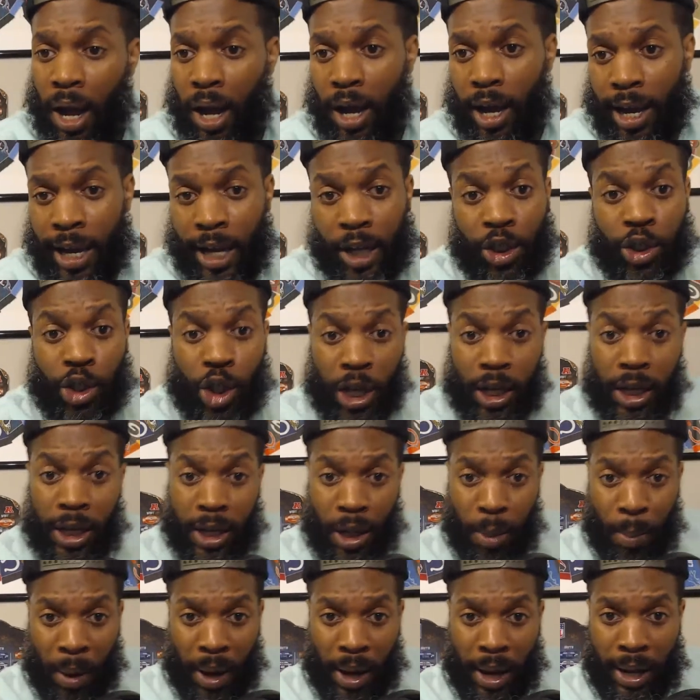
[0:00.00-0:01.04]
He's
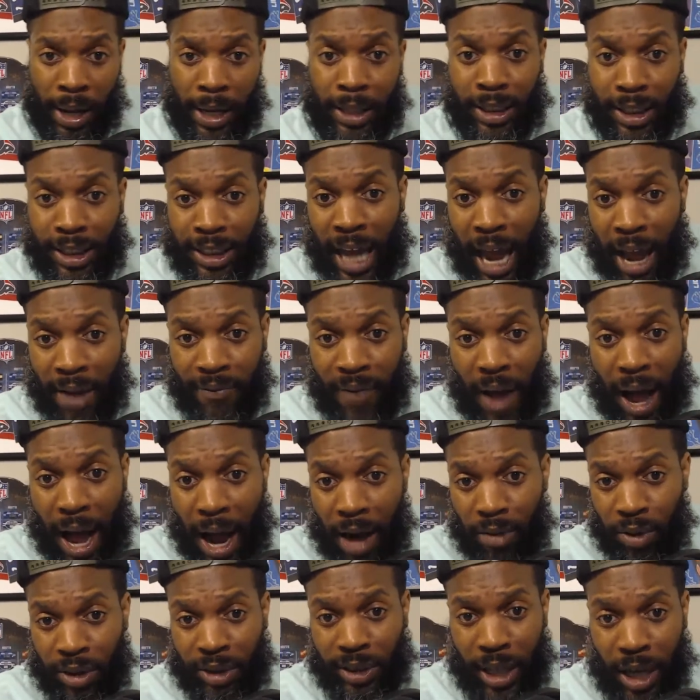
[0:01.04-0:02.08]
good, man. He's a top
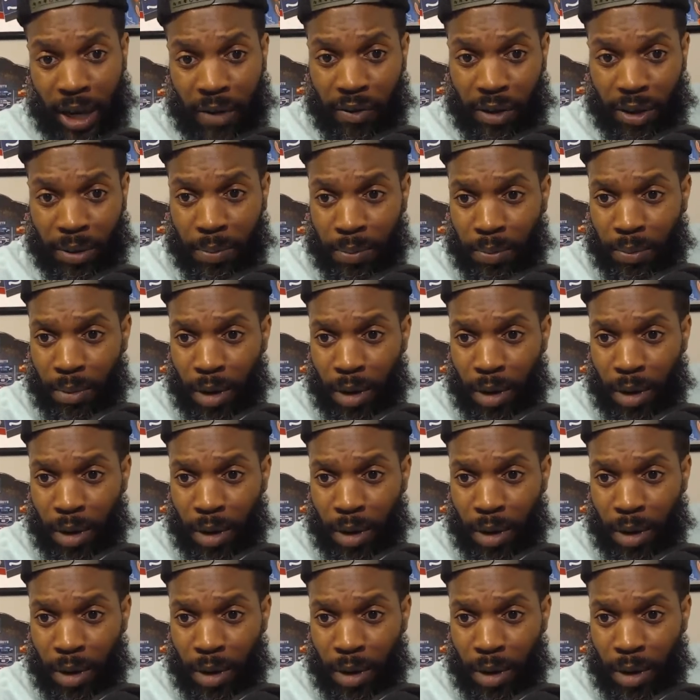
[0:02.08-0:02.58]
five receiver,